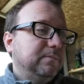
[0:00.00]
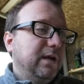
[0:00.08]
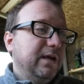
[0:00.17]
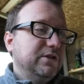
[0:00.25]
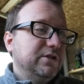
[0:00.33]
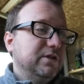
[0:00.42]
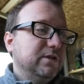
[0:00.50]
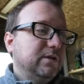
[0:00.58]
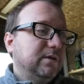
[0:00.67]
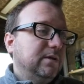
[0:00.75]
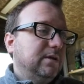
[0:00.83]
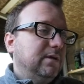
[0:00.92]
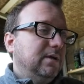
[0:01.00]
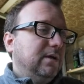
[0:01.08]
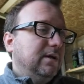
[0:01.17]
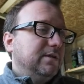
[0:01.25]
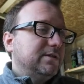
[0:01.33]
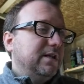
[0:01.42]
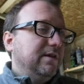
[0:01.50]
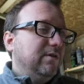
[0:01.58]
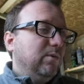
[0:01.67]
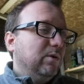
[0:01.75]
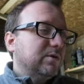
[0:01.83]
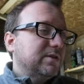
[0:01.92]
Legend.
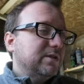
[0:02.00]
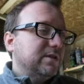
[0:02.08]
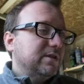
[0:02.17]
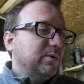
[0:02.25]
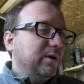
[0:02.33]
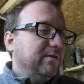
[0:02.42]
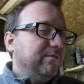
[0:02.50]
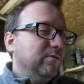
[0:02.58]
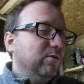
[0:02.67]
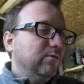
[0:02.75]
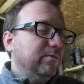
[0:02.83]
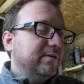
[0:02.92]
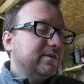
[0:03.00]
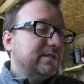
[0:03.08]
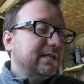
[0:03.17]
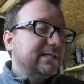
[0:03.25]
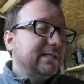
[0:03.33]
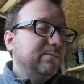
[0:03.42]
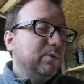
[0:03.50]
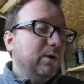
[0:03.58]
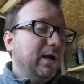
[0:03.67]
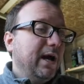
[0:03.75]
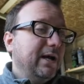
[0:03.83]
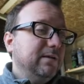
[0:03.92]
Stevie Wonkster's in 24th with
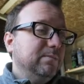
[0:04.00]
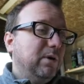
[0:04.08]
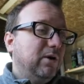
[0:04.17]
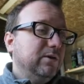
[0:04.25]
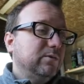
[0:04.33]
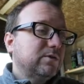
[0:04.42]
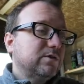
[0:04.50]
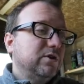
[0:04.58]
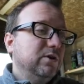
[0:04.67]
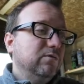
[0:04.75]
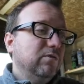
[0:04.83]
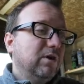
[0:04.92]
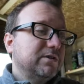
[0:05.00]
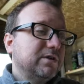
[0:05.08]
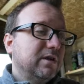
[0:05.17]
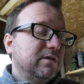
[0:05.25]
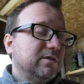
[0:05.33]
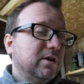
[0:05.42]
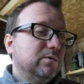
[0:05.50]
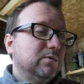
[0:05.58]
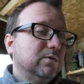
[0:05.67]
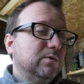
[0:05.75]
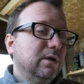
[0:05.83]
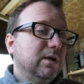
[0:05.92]
60.8 miles, 2 rides done in
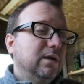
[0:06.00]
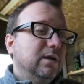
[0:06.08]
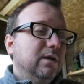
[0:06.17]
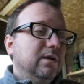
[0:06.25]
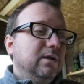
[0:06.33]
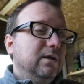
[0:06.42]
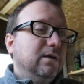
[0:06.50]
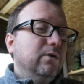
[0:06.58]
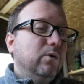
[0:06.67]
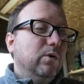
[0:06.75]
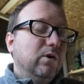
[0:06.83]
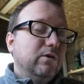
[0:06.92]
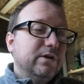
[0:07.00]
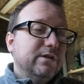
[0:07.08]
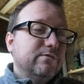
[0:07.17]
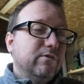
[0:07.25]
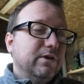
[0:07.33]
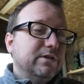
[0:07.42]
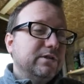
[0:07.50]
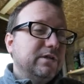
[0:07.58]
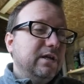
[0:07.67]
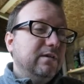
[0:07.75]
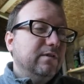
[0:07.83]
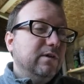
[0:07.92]
total. Your longest ride,
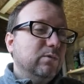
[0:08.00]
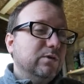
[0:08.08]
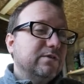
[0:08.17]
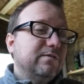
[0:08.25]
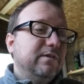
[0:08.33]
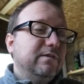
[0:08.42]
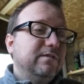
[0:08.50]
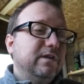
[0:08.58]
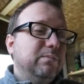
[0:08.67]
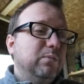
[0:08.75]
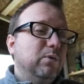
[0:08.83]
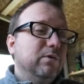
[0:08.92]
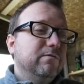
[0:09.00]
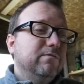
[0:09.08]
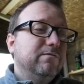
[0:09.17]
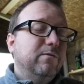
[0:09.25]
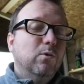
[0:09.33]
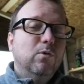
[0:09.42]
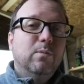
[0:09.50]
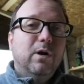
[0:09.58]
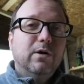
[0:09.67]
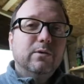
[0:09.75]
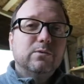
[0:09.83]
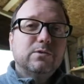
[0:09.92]
Stevie, was 50.4
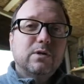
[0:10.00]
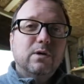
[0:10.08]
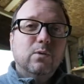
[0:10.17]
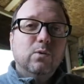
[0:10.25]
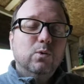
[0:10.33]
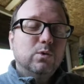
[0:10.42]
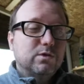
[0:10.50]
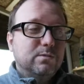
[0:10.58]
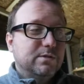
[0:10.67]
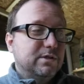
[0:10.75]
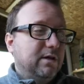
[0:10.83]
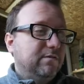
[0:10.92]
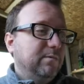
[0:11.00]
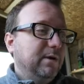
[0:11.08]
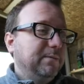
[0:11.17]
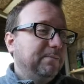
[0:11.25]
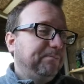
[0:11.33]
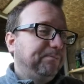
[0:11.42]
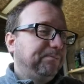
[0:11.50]
miles. Awesome stuff, mate.